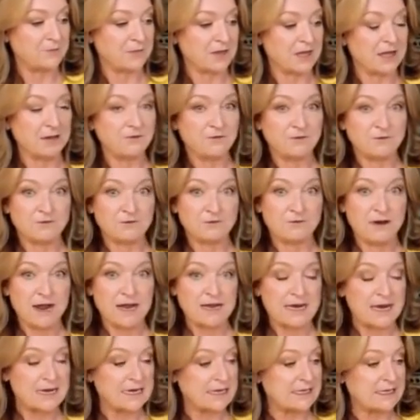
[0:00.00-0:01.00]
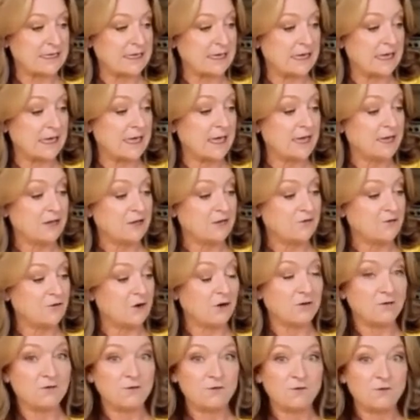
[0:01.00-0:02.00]
infrared LED. You've
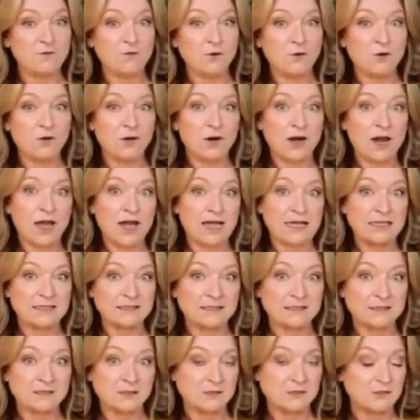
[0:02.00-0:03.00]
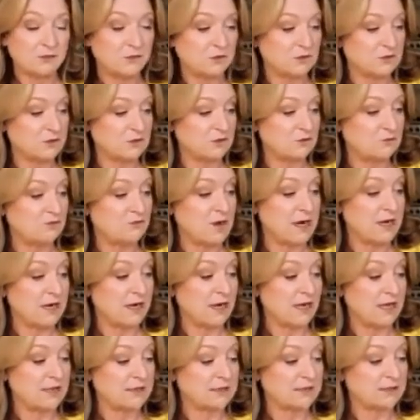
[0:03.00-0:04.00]
got 4 lights that red
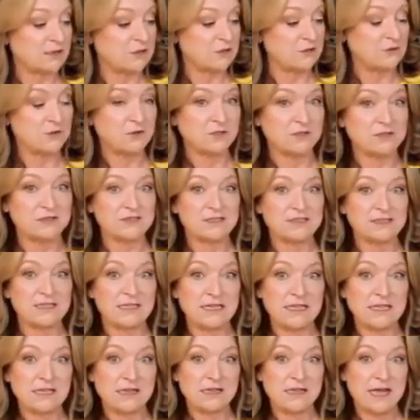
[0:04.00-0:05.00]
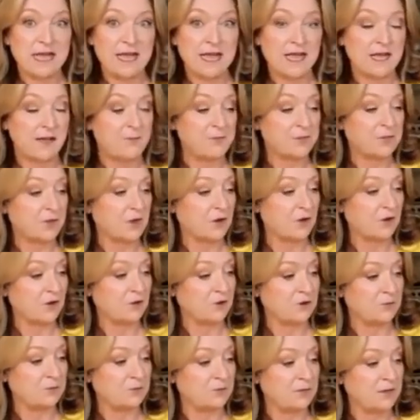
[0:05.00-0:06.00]
lights that you can see there
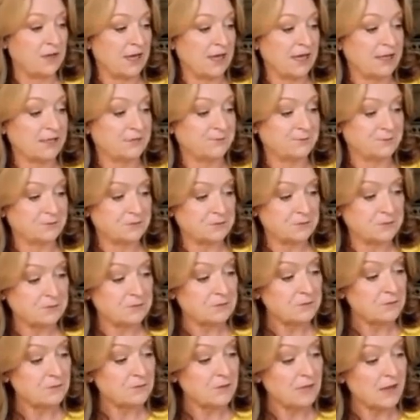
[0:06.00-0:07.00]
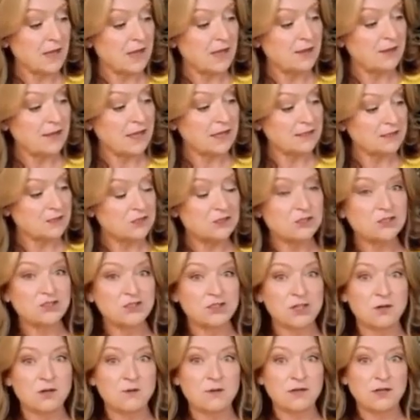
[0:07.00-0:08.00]
on the plate, and that's just
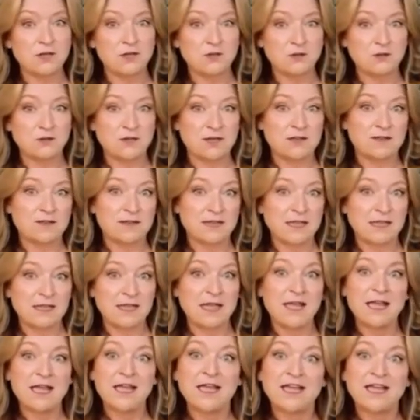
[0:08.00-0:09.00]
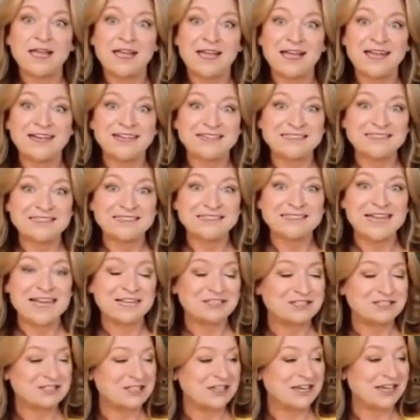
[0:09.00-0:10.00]
showing you that the LED is
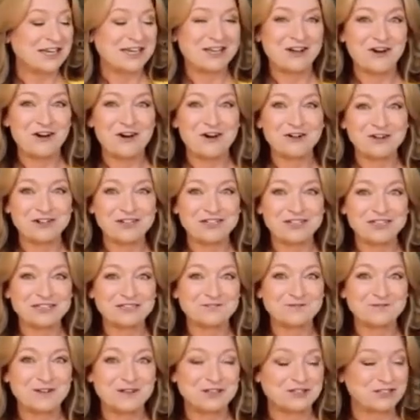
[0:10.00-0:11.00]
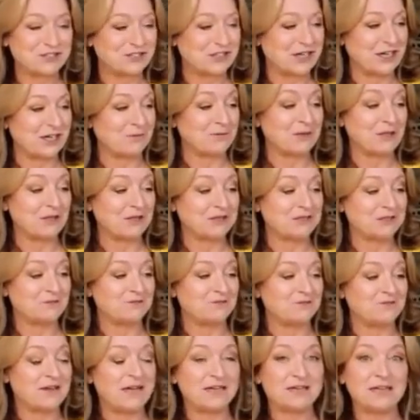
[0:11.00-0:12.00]
actually on and it's functioning, because in
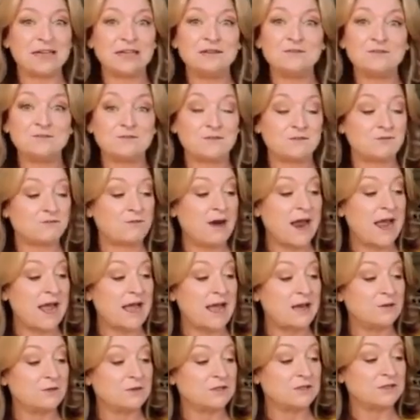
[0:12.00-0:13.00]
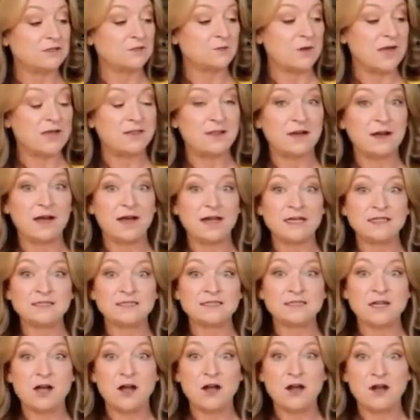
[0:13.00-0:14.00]
fact infrared, which is where the
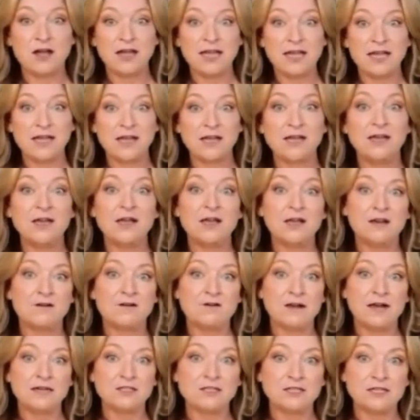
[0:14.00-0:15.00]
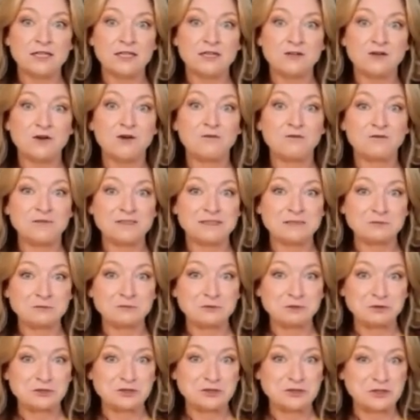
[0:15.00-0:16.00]
lights are here, are actually not
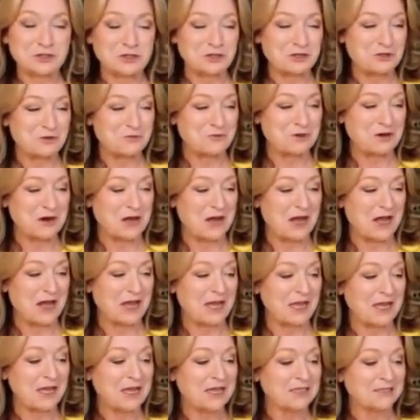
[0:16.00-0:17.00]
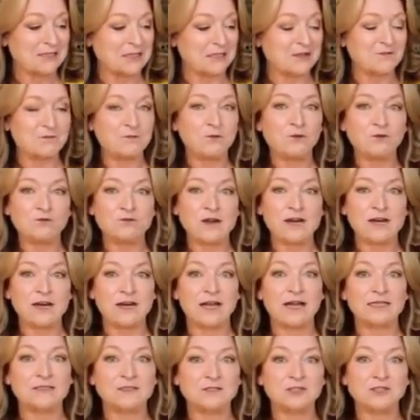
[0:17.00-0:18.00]
visible to the human eye. So the 4 red
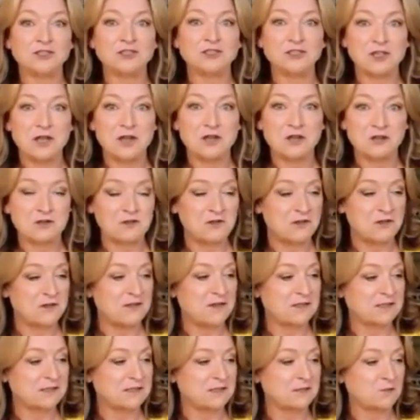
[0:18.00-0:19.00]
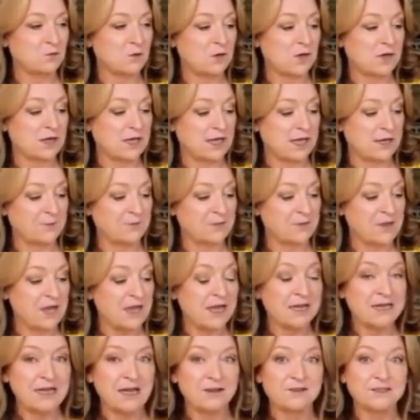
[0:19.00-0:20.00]
lights are just showing you that this is working.
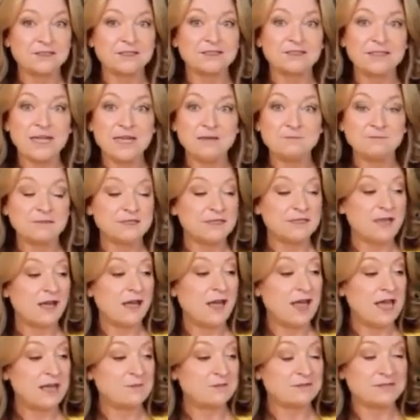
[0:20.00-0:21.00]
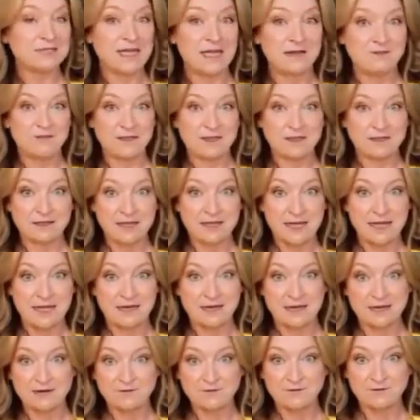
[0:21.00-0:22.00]
Now at the same time as having
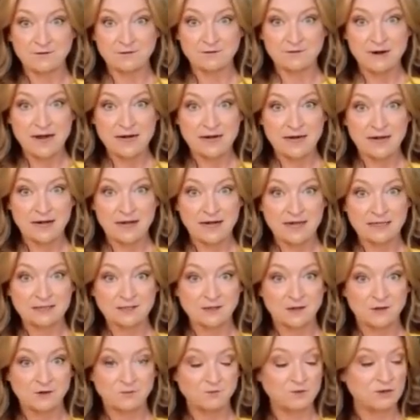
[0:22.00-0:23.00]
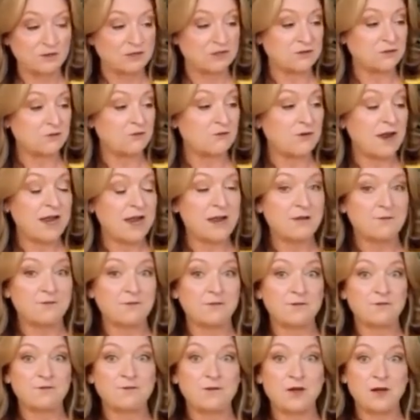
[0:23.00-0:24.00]
that infrared light on, which is great for
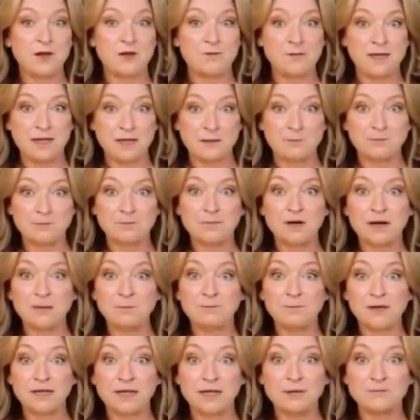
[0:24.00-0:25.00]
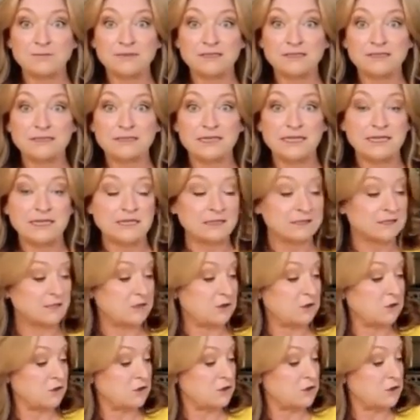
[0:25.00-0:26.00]
firming and plumping up the skin, so
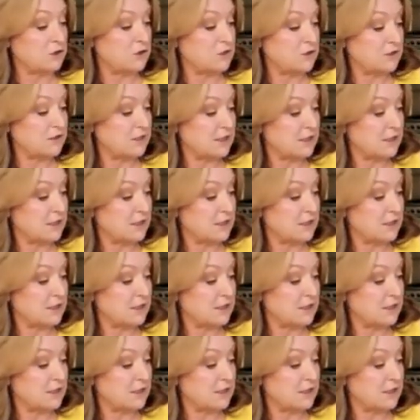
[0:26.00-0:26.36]
you can use